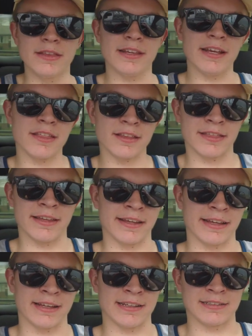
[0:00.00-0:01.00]
The other
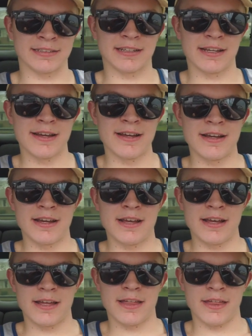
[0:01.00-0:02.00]
thing is
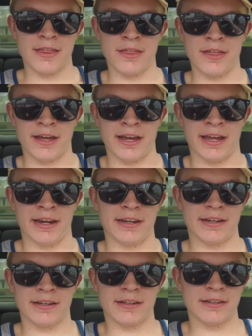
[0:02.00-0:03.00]
that
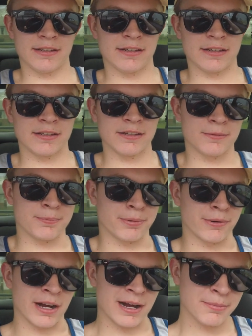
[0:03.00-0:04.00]

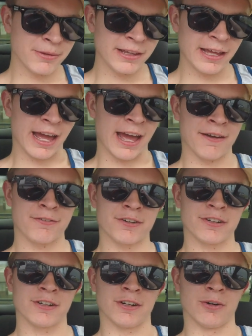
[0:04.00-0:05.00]
probably
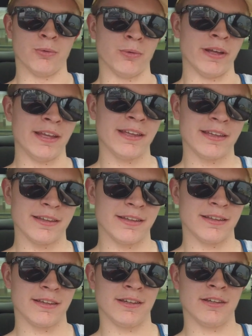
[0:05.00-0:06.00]
after a week
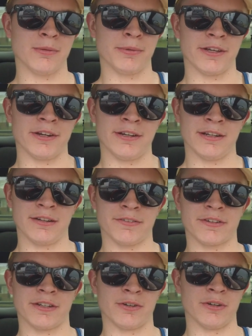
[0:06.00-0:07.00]
you'll be good
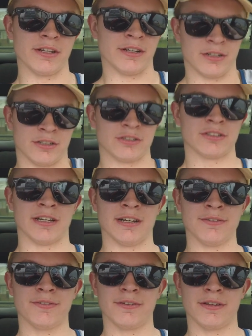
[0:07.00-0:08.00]
enough to do it
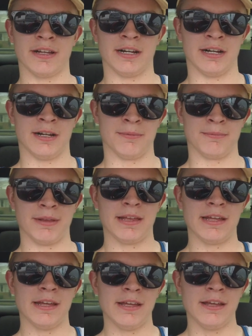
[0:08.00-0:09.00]
yourself.
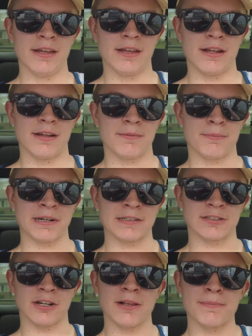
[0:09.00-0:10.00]
But
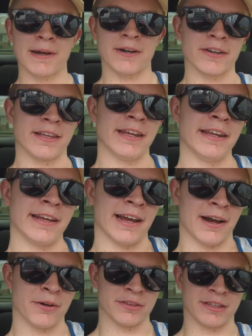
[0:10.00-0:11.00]
it's all about getting
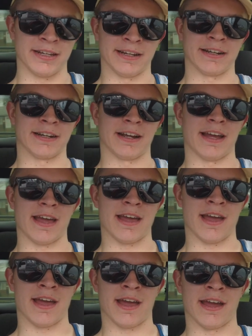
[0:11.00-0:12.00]
out there
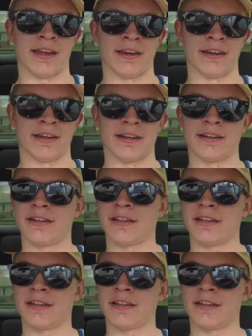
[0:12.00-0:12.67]
and